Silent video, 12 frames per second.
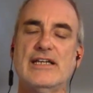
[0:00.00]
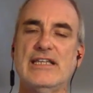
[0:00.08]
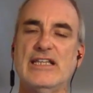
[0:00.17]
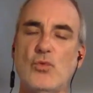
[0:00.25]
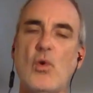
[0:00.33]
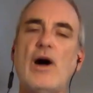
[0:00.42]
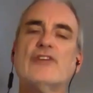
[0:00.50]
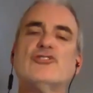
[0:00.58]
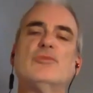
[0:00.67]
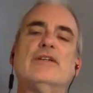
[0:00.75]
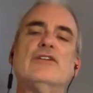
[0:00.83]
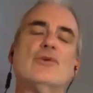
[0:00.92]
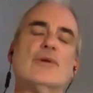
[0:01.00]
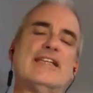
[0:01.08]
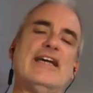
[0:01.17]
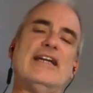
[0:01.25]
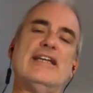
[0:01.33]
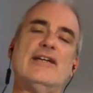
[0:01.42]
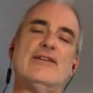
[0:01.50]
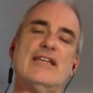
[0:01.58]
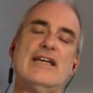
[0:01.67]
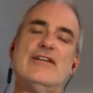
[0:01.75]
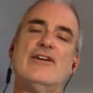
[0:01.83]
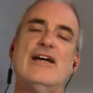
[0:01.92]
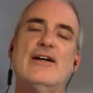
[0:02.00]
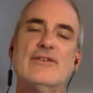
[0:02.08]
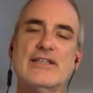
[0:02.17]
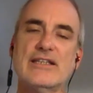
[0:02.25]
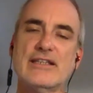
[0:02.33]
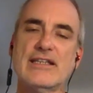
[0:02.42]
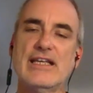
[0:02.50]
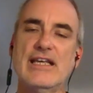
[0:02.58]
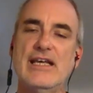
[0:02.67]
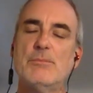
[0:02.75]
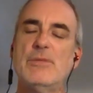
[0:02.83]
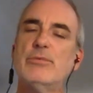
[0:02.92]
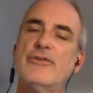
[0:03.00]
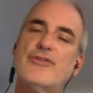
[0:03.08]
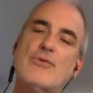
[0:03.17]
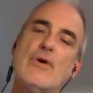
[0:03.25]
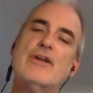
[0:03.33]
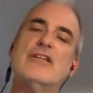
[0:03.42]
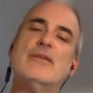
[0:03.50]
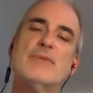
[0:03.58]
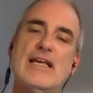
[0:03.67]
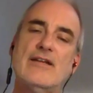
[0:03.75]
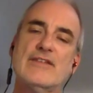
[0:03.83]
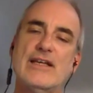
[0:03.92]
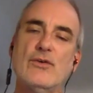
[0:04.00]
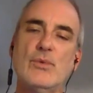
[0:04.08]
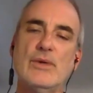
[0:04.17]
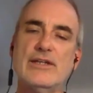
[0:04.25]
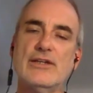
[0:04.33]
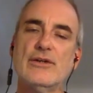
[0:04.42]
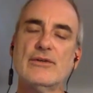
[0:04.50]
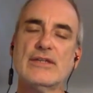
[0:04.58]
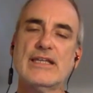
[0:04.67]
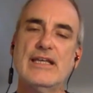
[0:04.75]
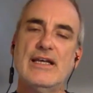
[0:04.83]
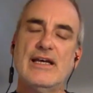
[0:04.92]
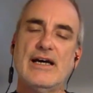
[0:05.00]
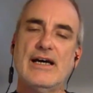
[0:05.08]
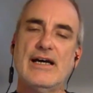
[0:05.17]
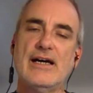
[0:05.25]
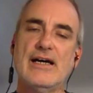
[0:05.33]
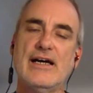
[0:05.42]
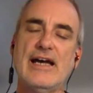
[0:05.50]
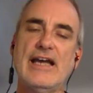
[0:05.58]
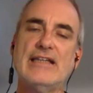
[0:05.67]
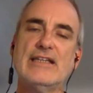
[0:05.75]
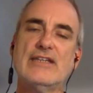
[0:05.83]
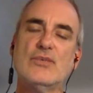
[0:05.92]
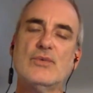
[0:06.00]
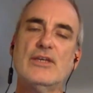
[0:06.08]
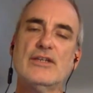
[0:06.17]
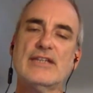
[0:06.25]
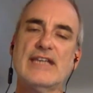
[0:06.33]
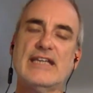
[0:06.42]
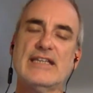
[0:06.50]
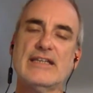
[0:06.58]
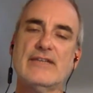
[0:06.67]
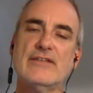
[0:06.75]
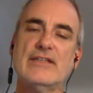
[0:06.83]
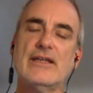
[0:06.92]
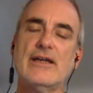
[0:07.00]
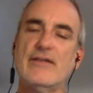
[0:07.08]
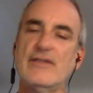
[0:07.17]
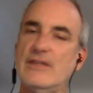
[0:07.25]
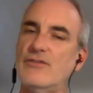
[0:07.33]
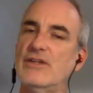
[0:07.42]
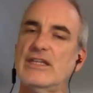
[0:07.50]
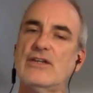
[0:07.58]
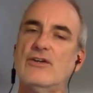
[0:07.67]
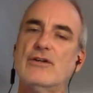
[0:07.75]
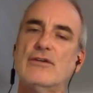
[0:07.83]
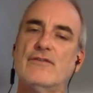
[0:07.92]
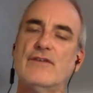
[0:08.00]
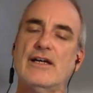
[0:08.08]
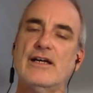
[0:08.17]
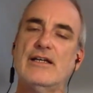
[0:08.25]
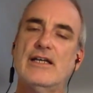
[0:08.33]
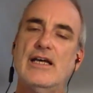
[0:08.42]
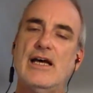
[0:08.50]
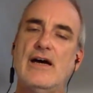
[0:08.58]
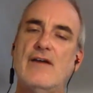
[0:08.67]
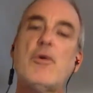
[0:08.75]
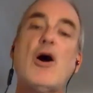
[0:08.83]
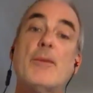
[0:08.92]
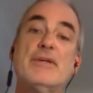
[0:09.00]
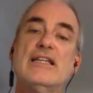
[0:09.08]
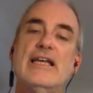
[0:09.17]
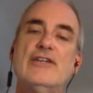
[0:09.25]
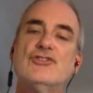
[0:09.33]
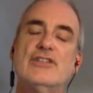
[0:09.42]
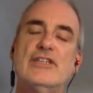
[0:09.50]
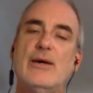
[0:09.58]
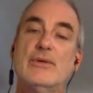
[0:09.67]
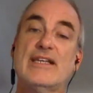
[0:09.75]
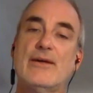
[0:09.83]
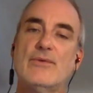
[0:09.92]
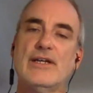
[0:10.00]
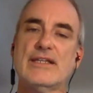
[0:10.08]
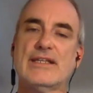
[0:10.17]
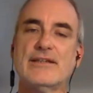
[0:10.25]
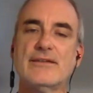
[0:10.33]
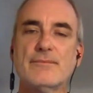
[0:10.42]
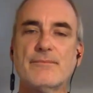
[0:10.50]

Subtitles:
these watchmen who were standing outside their houses, people throwing themselves out windows, and this real sense of a different sort of a population that was at risk.